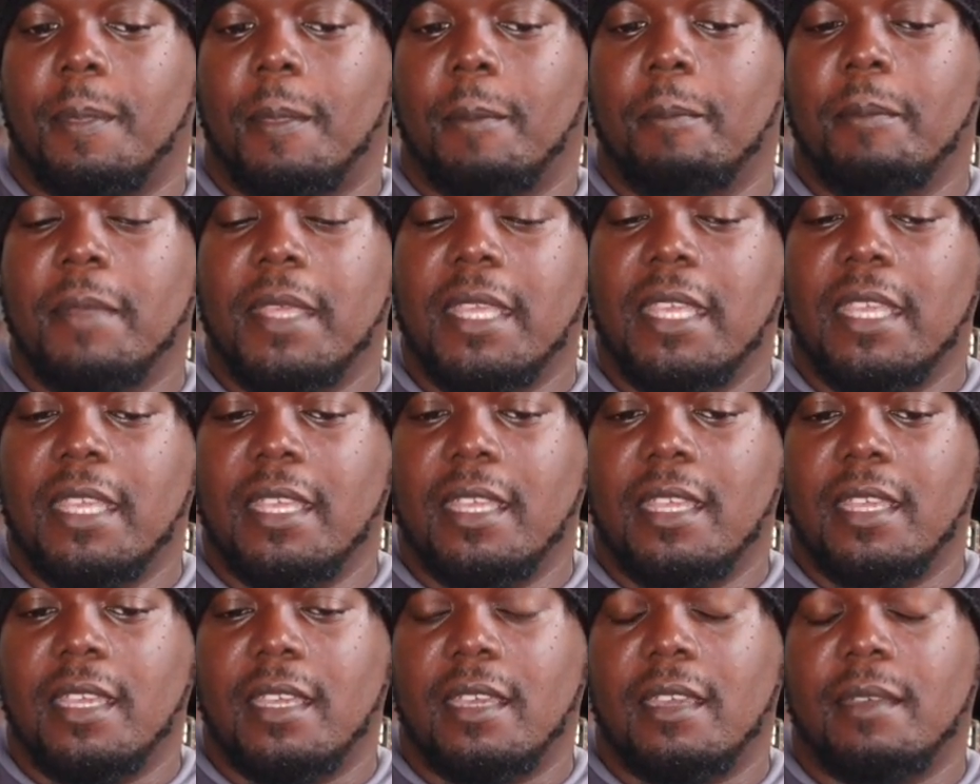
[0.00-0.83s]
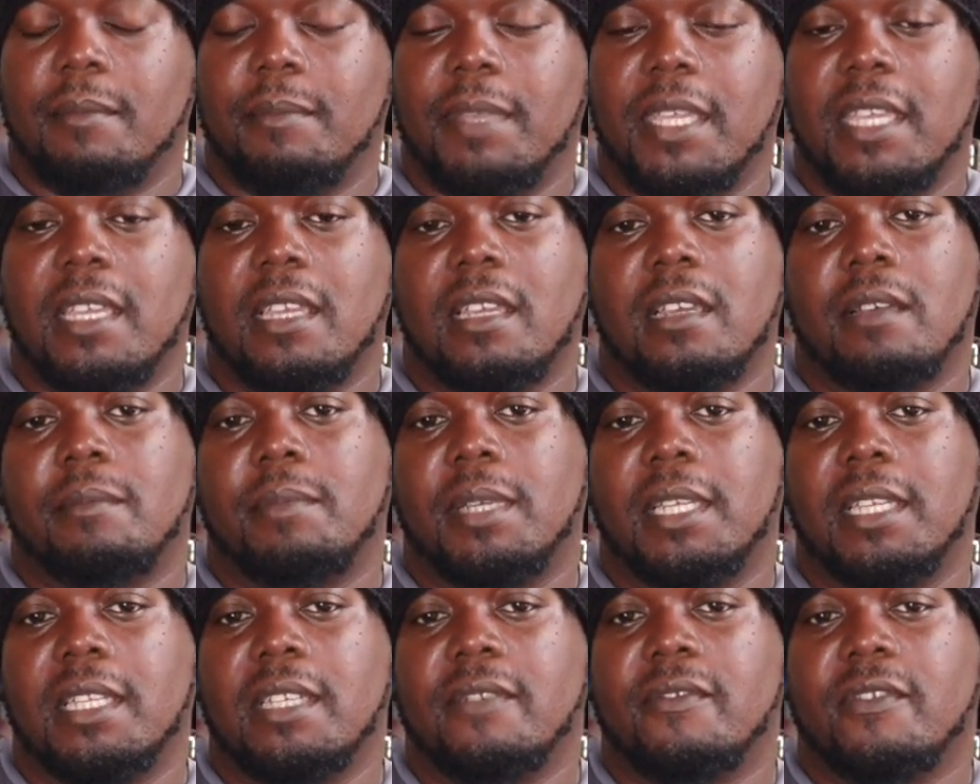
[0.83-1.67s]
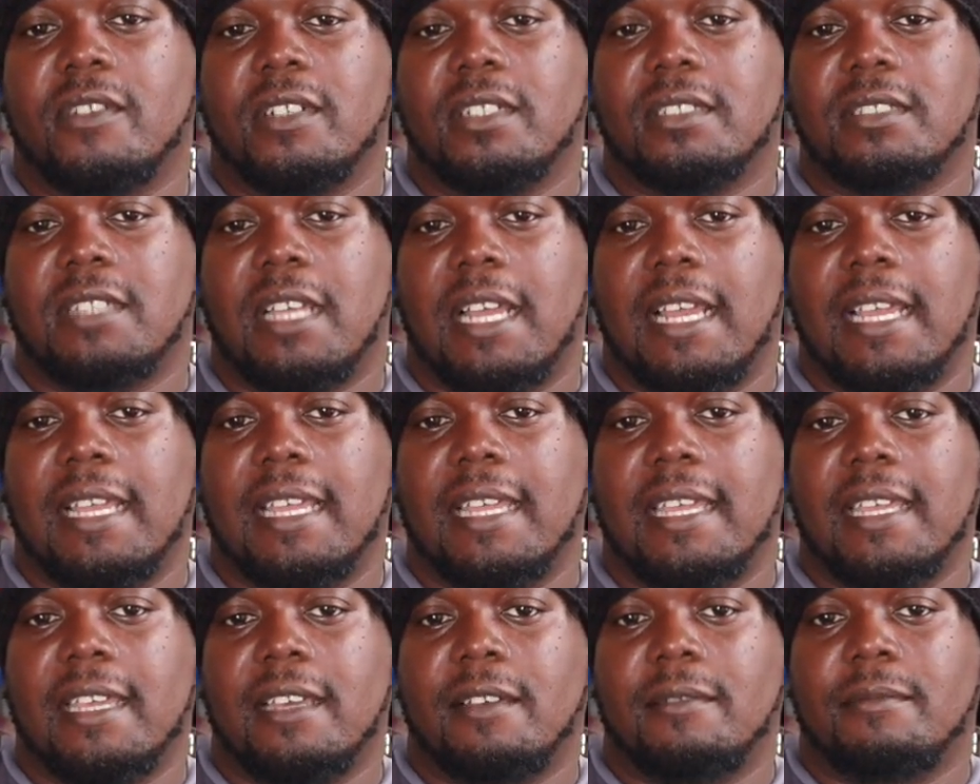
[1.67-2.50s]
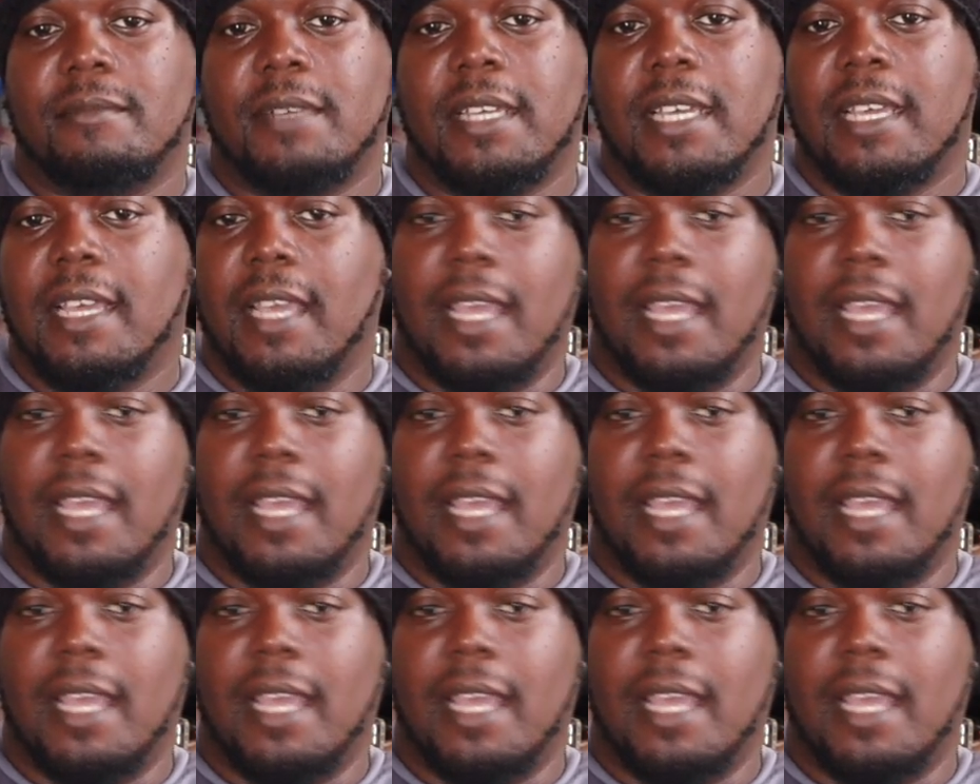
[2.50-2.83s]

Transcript: me being a believer as I am,